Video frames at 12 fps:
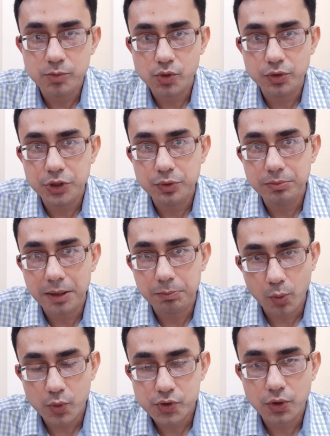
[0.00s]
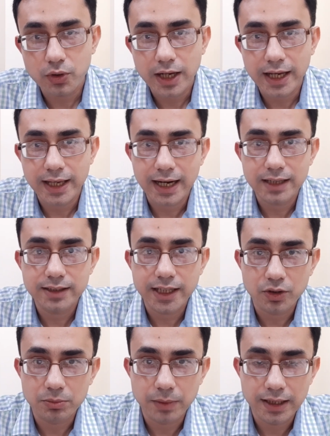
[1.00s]
So during my postdoc I had
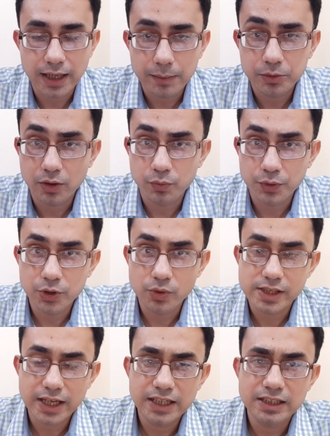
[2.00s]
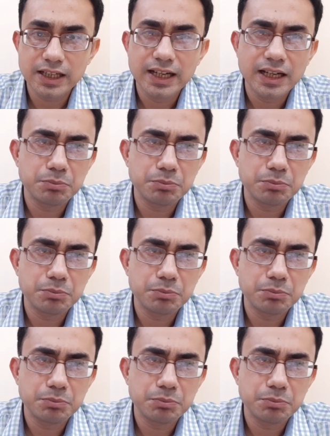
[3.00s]
that on my laptop, Windows 8,